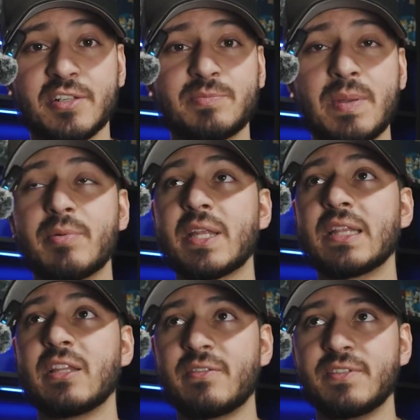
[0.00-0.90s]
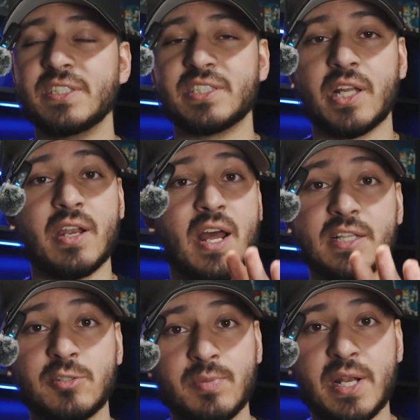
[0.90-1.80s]
There's people that love this set.
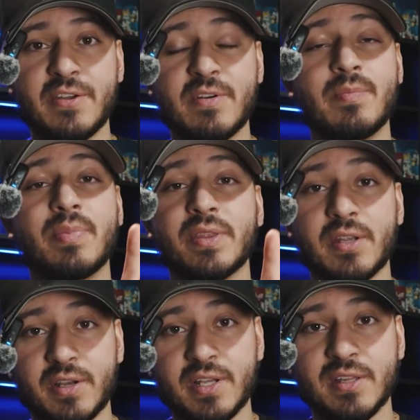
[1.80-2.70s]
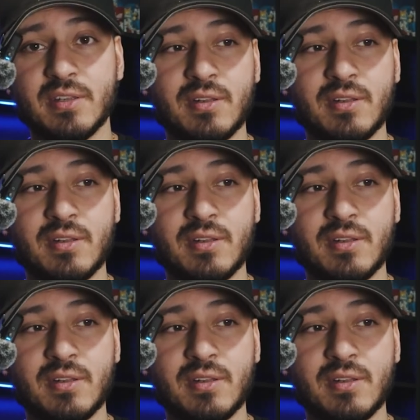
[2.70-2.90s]
Not too many of them, but there is.